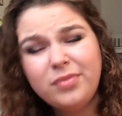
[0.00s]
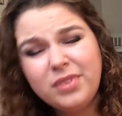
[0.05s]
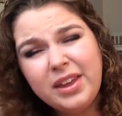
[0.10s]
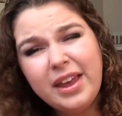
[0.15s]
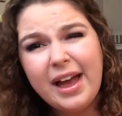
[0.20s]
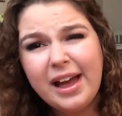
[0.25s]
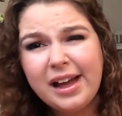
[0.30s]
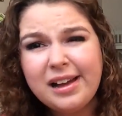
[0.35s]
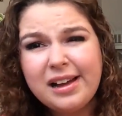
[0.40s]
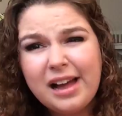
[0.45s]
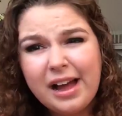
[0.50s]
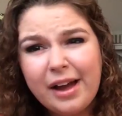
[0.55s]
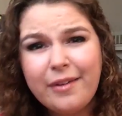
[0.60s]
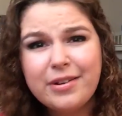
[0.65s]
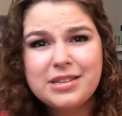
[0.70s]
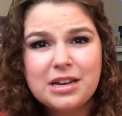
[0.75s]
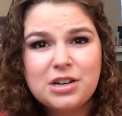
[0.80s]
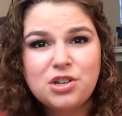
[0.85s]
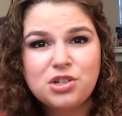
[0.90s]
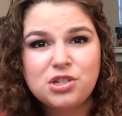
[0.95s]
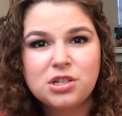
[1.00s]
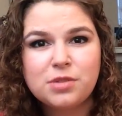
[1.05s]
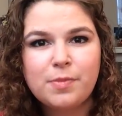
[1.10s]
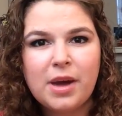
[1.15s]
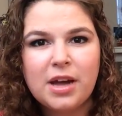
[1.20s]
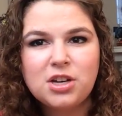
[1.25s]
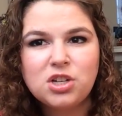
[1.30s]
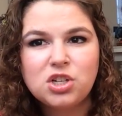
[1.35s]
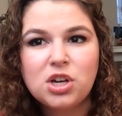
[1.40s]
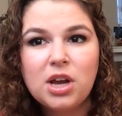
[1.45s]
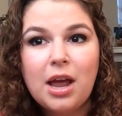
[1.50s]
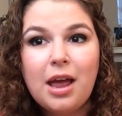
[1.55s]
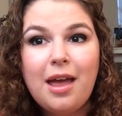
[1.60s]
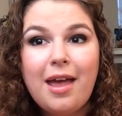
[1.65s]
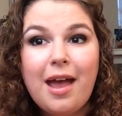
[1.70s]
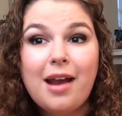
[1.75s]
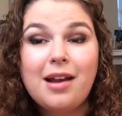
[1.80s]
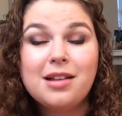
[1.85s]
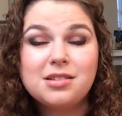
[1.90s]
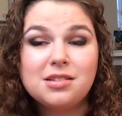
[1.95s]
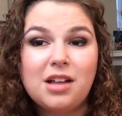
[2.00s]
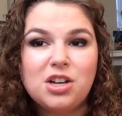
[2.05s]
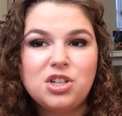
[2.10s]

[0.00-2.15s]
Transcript: Yeah, I would say just as much, and it's a